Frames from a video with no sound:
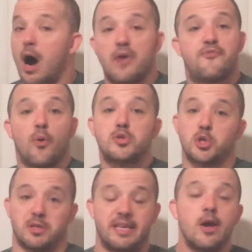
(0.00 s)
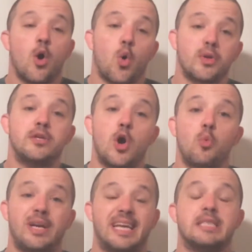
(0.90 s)
Unfortunately, horny
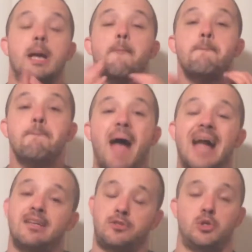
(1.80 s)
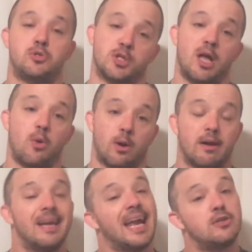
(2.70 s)
goatweed is magnitudes lower
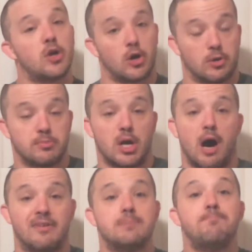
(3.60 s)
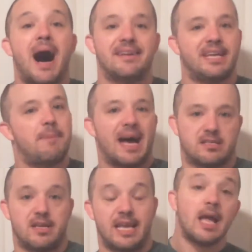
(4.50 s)
in terms of its bonding
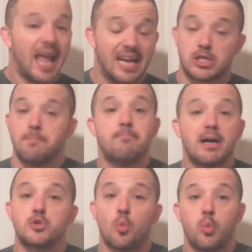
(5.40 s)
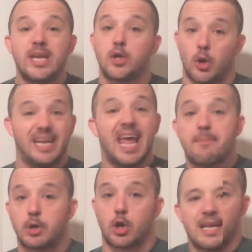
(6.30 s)
capacity. It is a much weaker
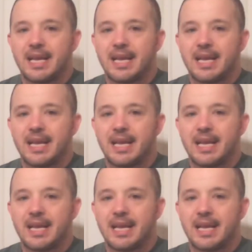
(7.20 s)
inhibitor.